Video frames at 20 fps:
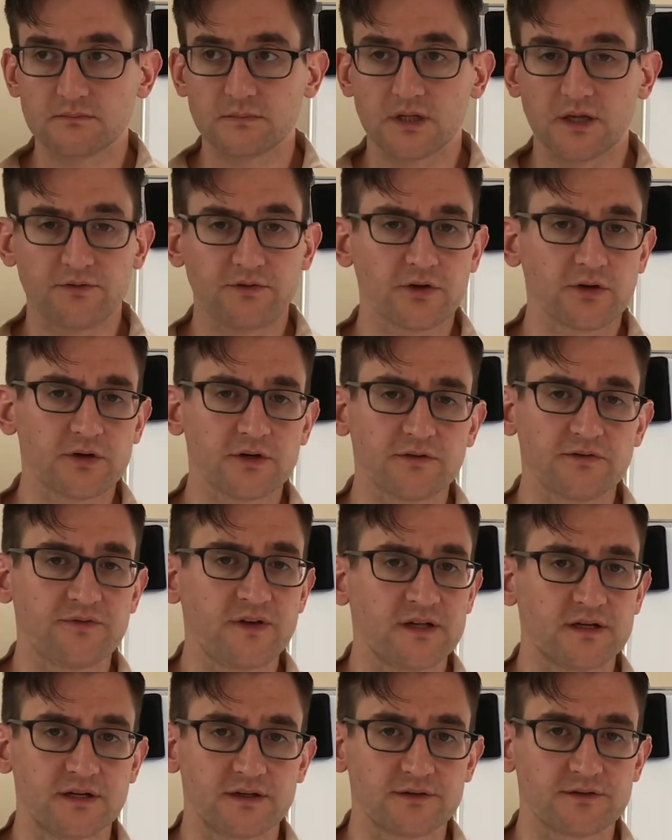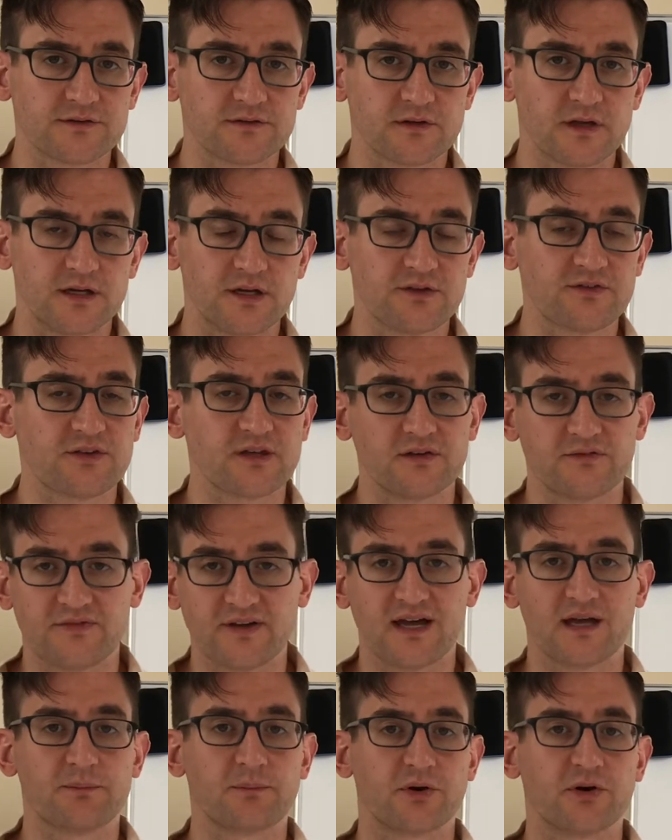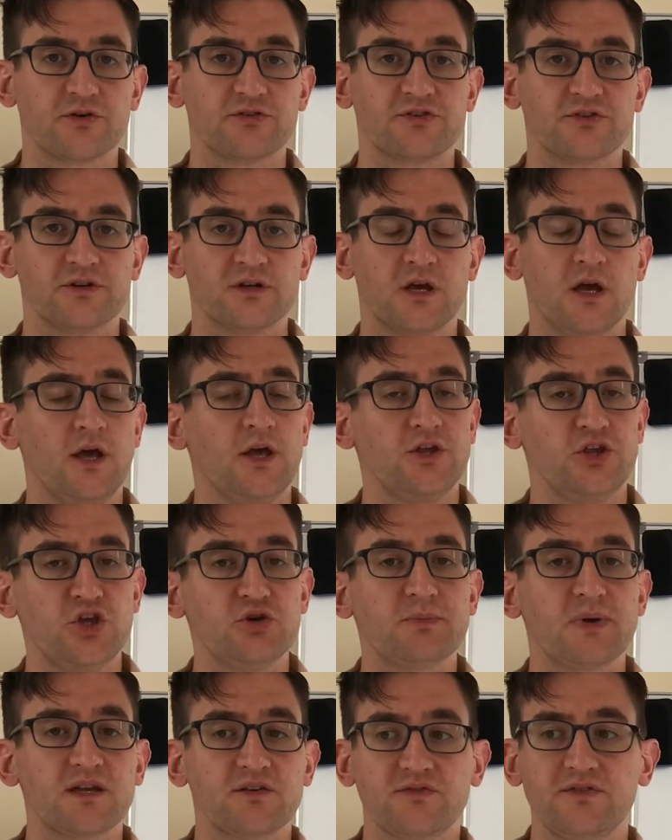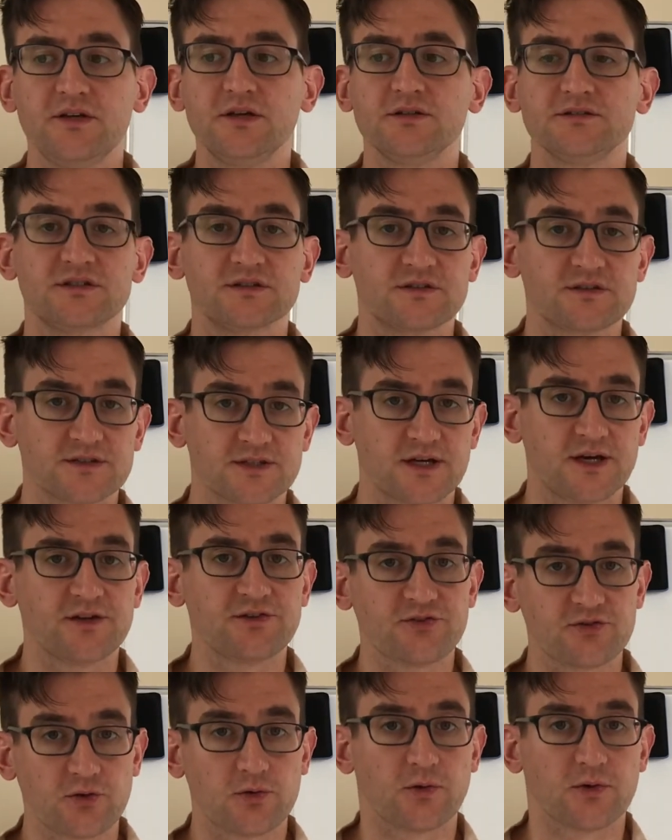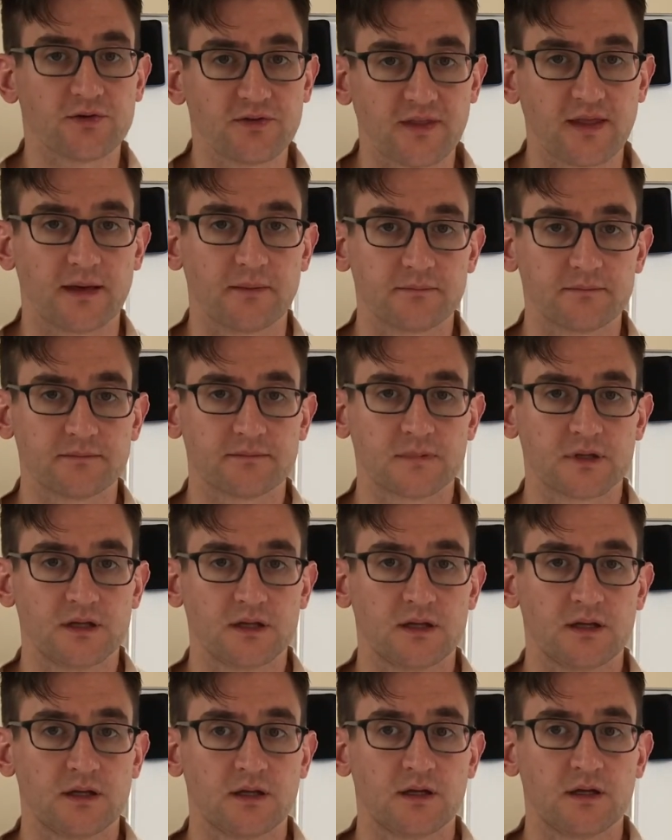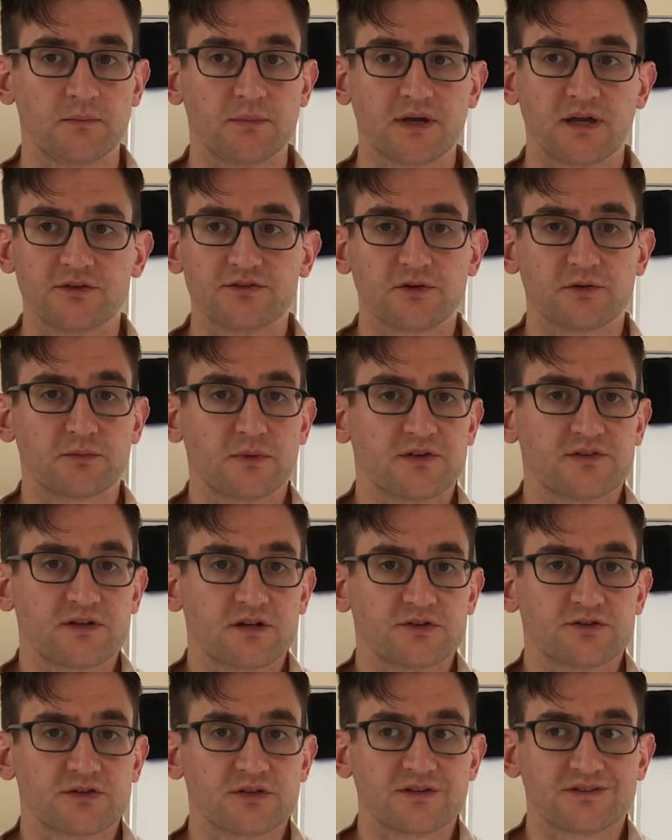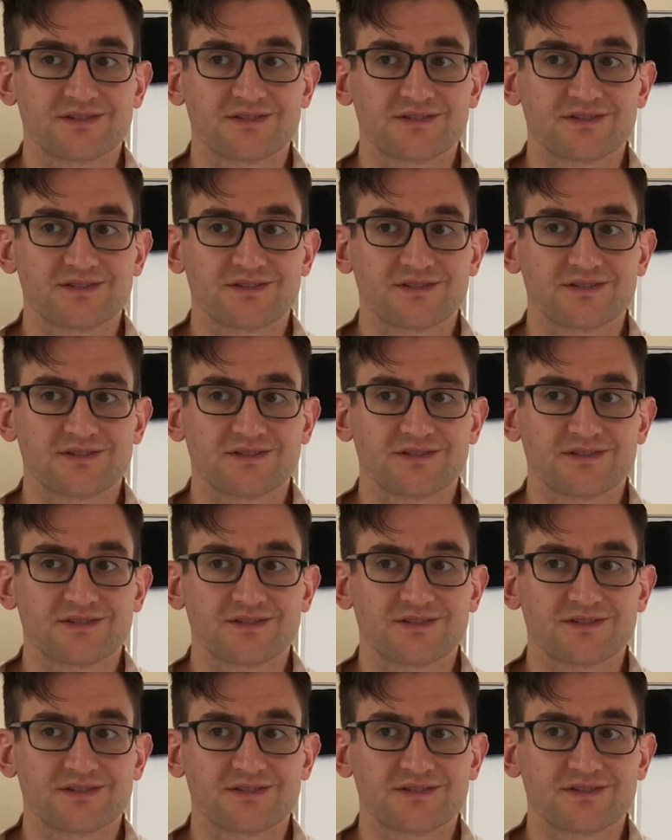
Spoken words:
if you're into fitness and you see a fat person, you may feel disgust toward them because you're essentially